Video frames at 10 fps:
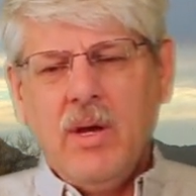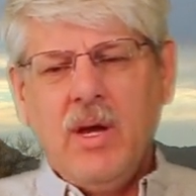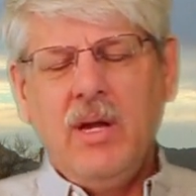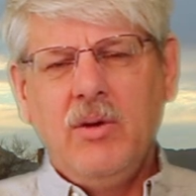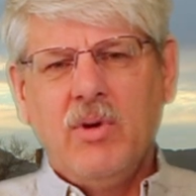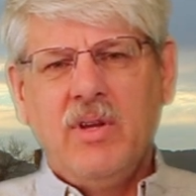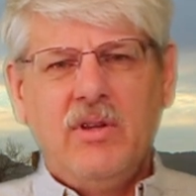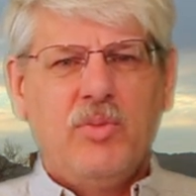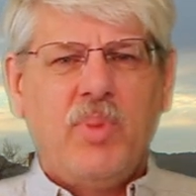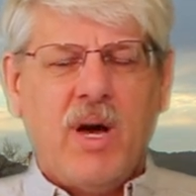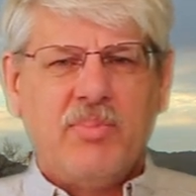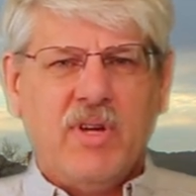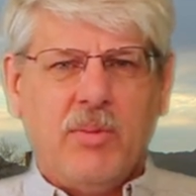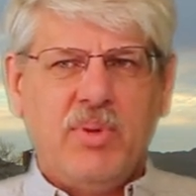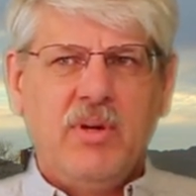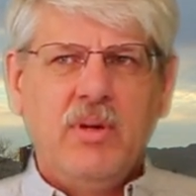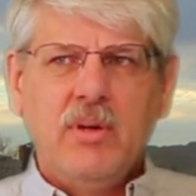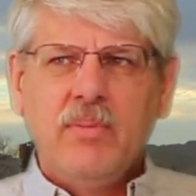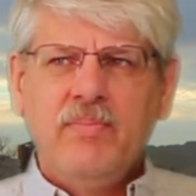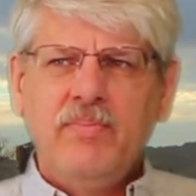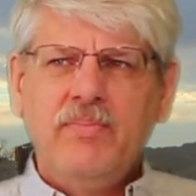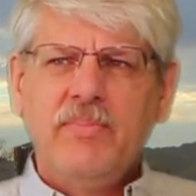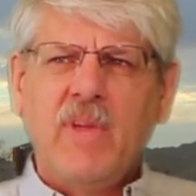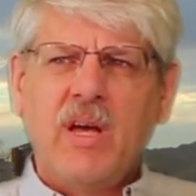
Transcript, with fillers: Anyway, this popped up. Hmm,